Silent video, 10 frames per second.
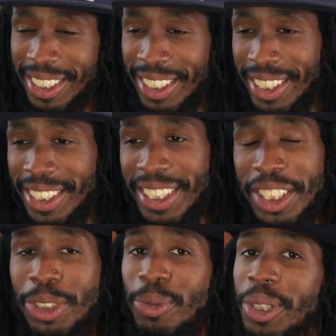It'll
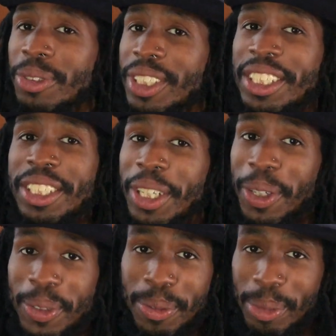get you where you need to
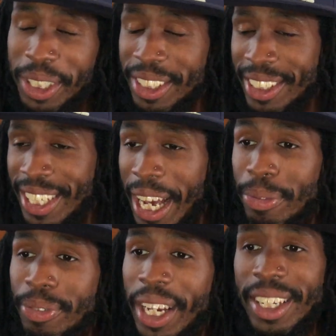go, but not
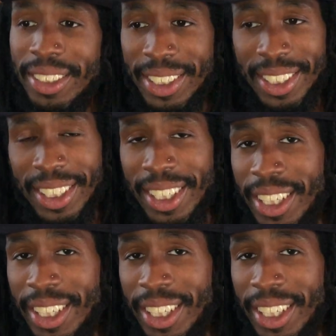fast.